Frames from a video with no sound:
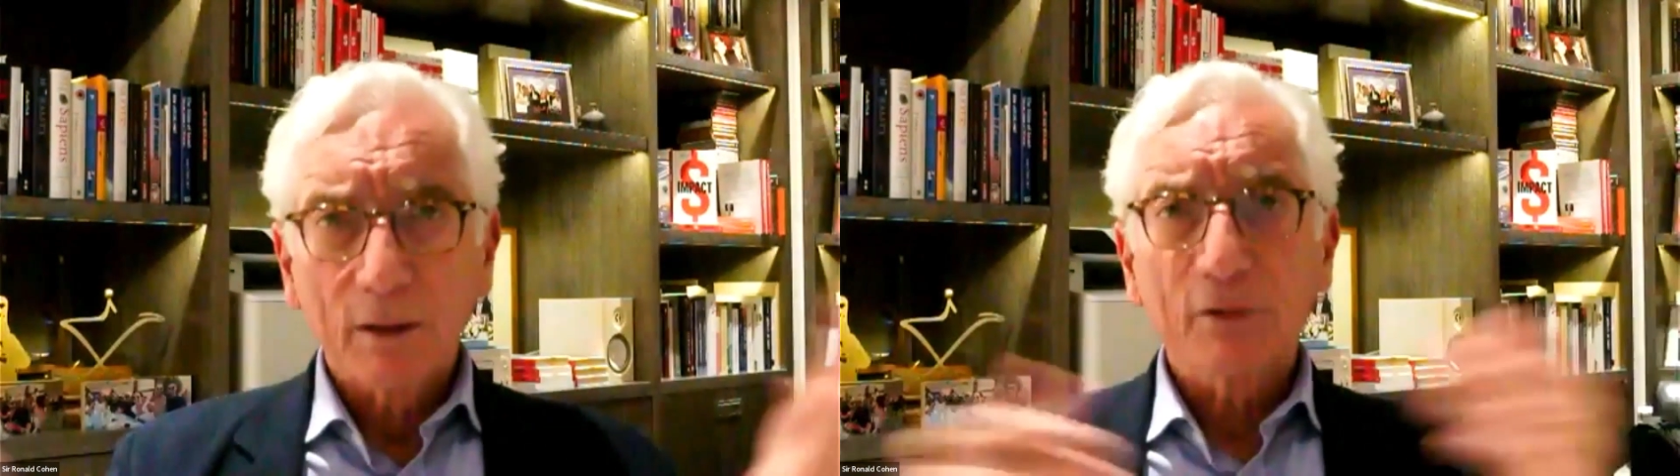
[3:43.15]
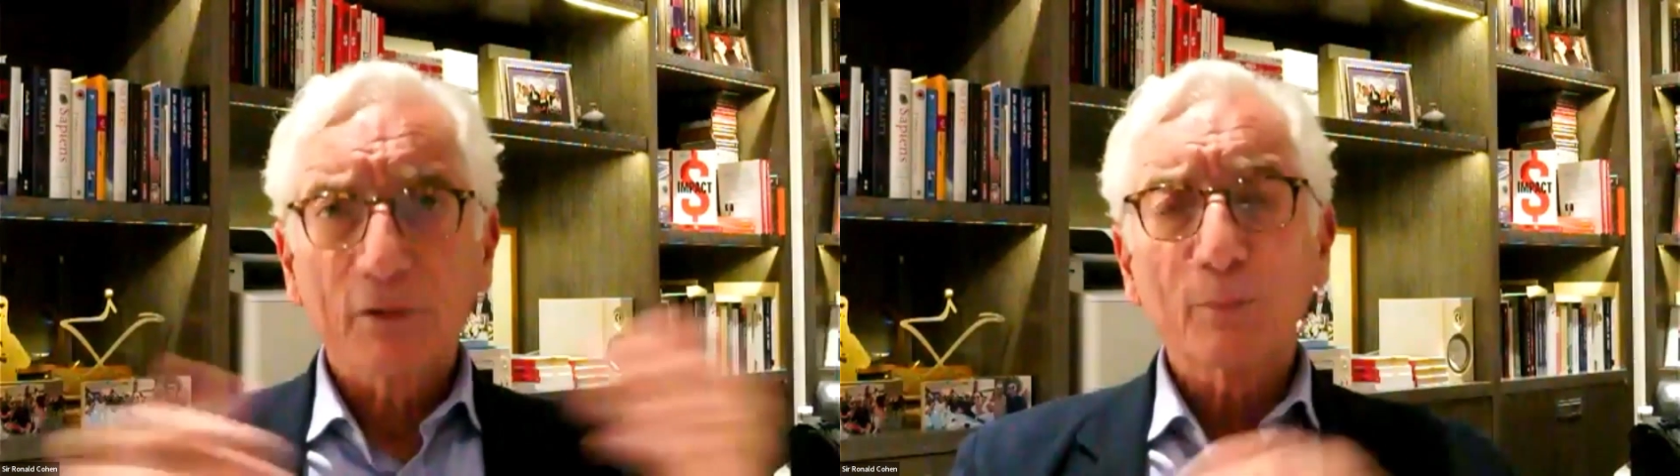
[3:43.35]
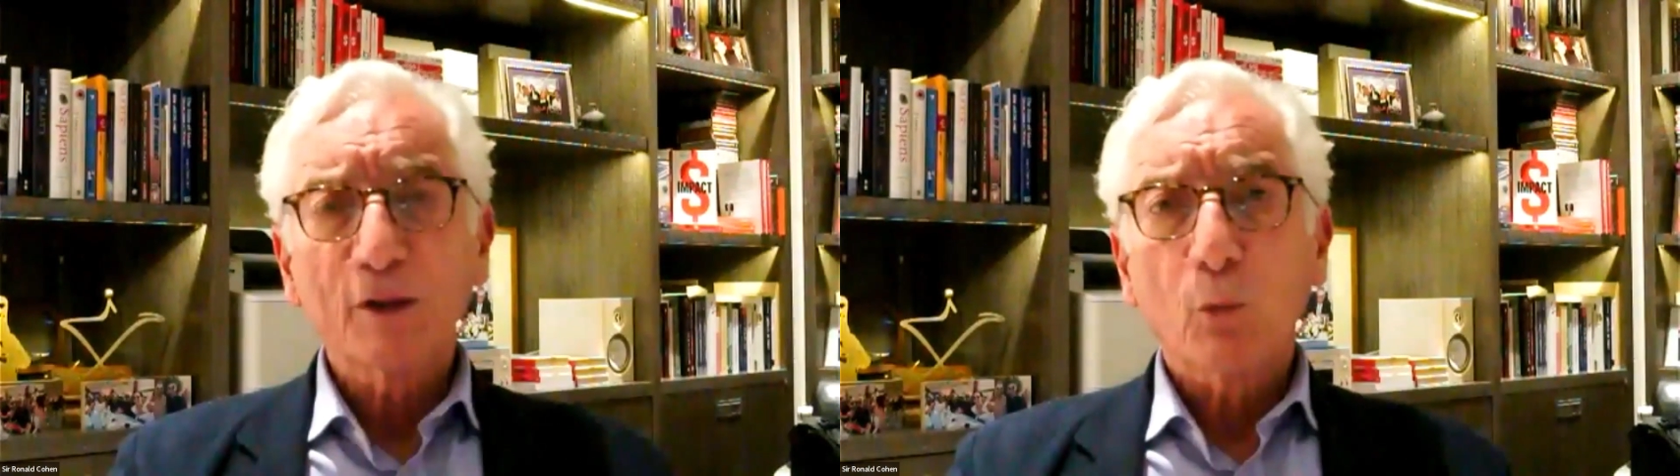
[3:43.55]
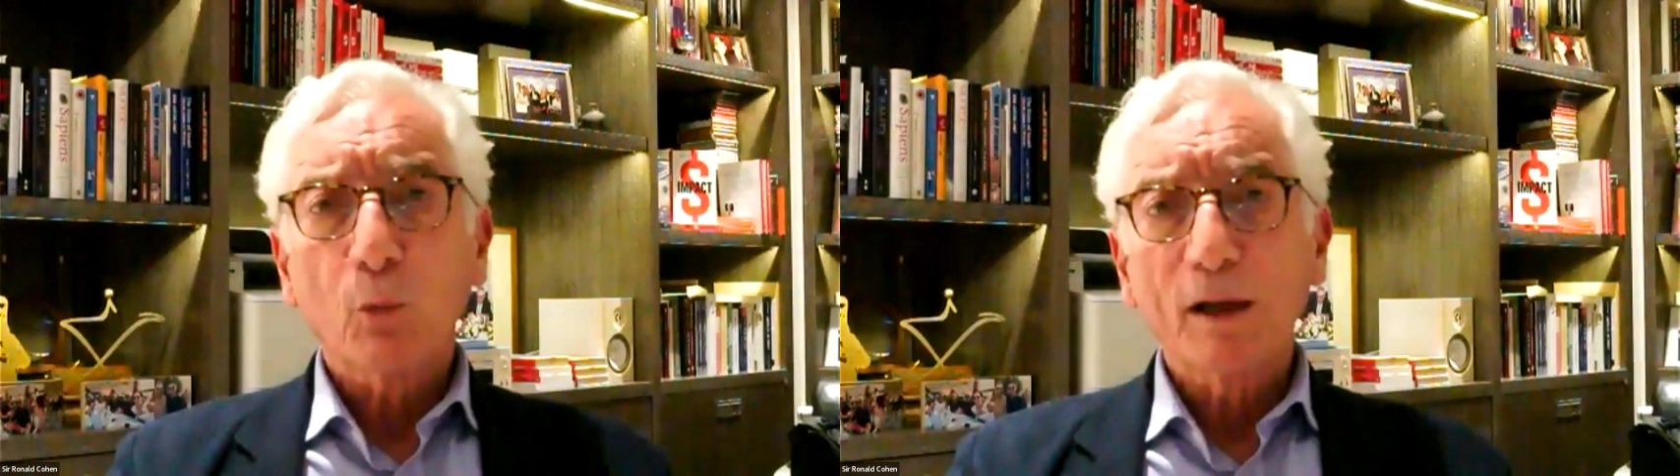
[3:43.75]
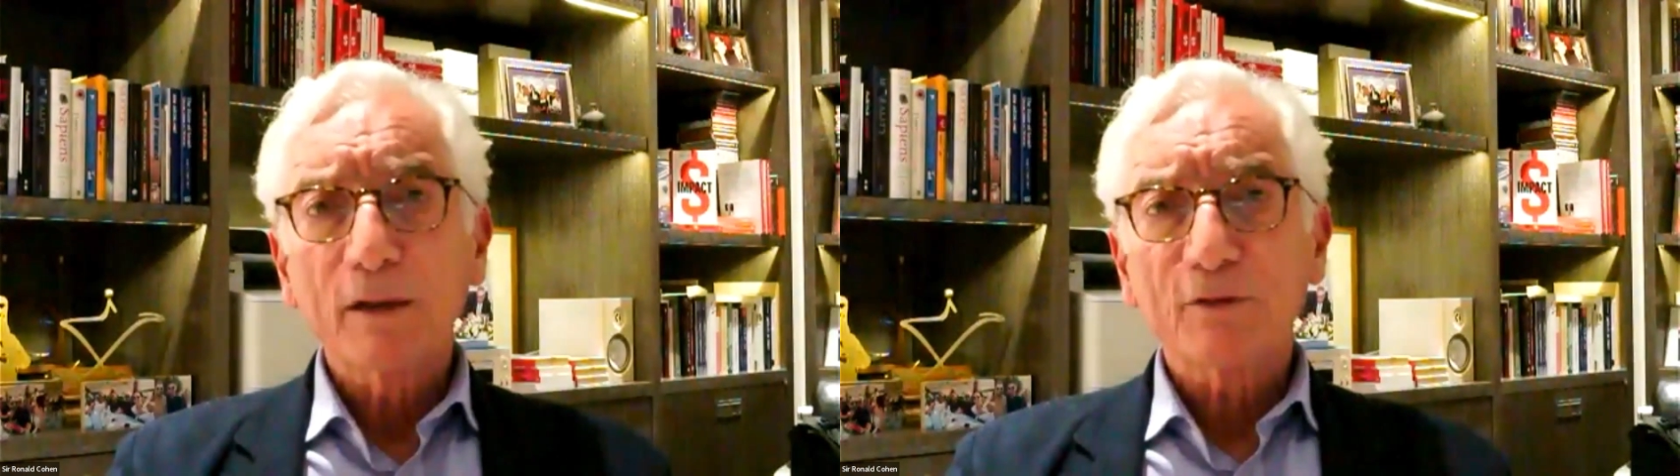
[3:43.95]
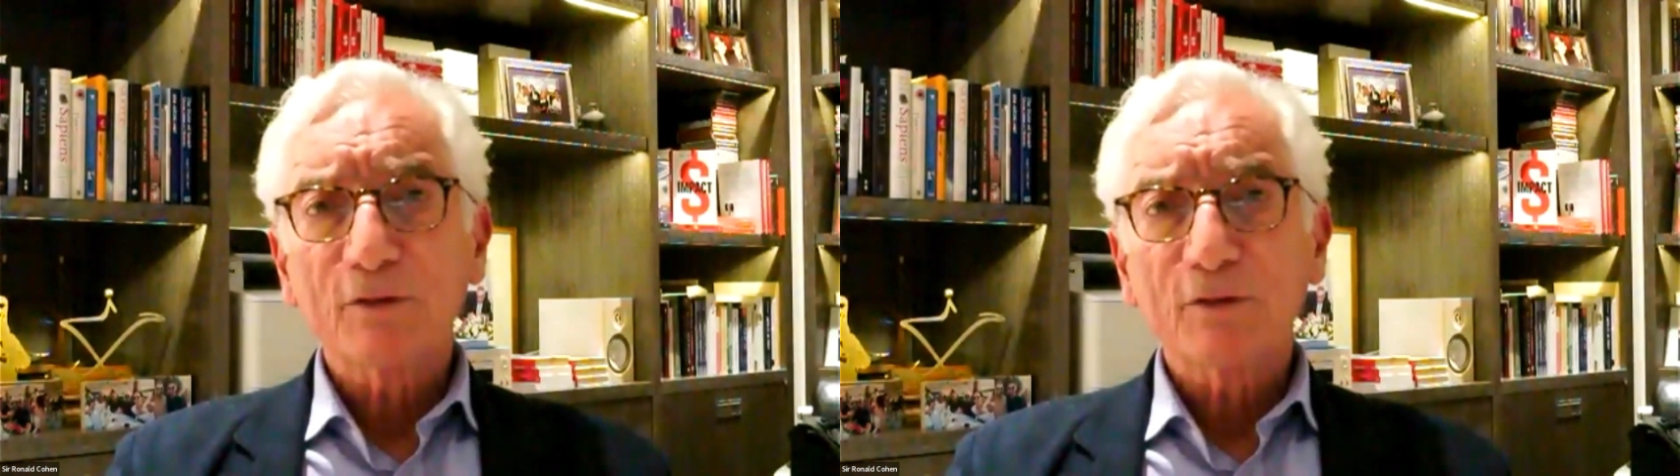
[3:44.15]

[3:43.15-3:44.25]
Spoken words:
a similar way,